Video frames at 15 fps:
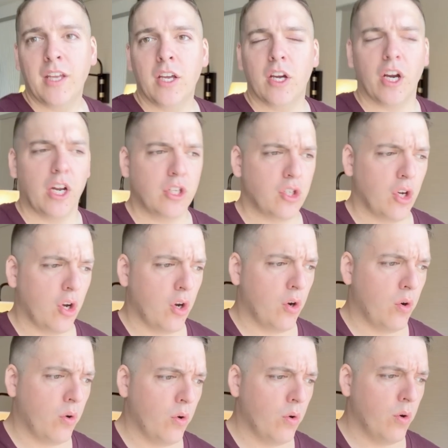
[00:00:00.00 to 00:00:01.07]
All right,
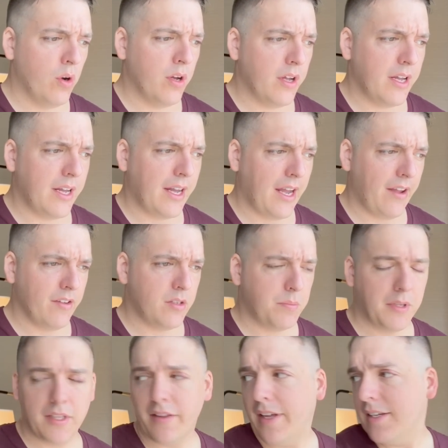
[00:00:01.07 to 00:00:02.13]
so I
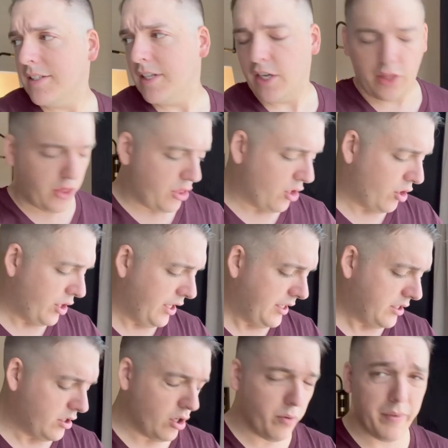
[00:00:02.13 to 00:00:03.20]
spent the last like 30
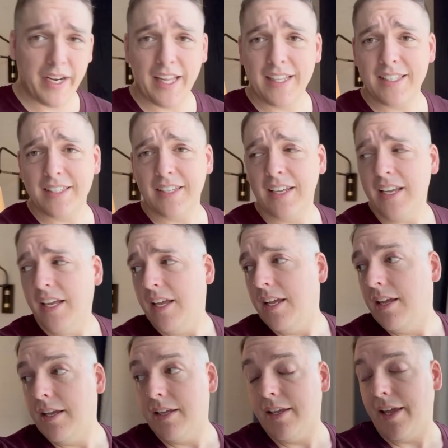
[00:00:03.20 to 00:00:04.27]
so minutes
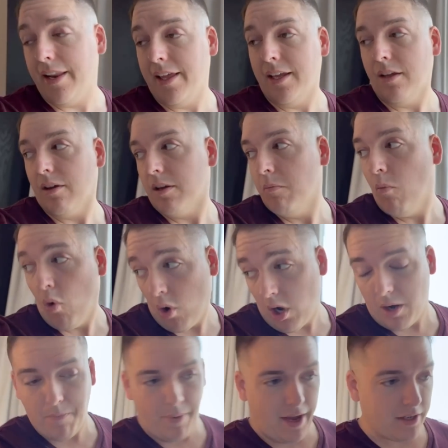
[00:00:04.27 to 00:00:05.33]
getting like more
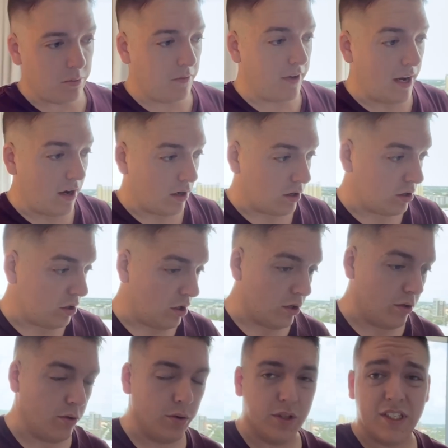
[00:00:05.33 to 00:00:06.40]
unpacked. We've got our
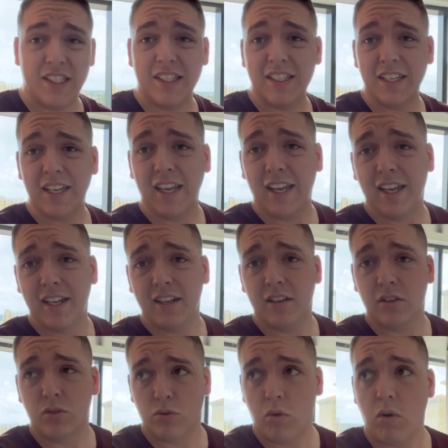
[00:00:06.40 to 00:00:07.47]
clothes in
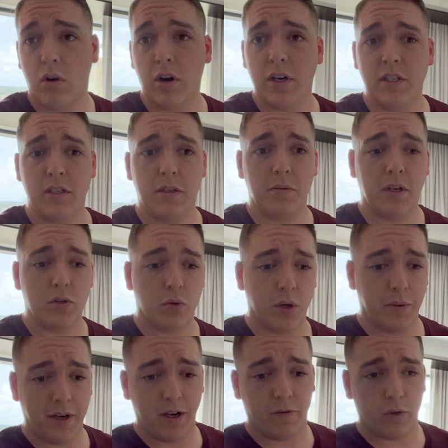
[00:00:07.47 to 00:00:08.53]
drawers because we're
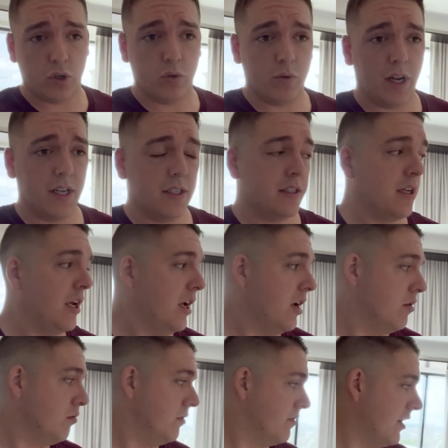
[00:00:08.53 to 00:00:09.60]
gonna be here for two nights.
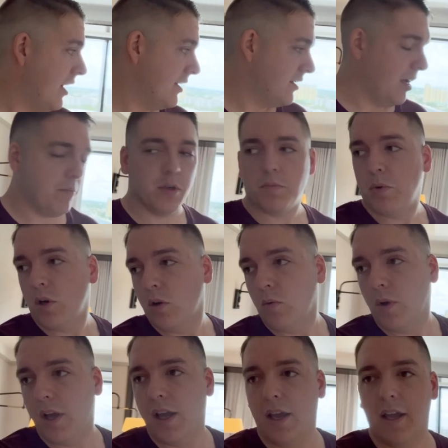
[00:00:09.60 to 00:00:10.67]
We've got diapers put
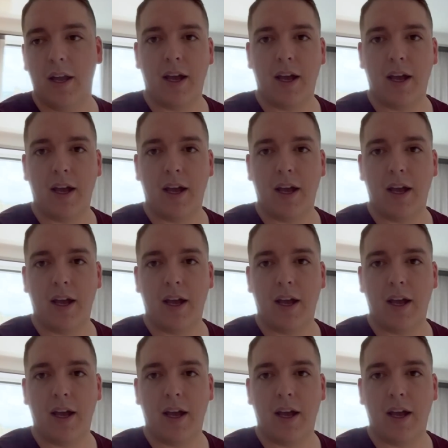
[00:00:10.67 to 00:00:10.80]
away.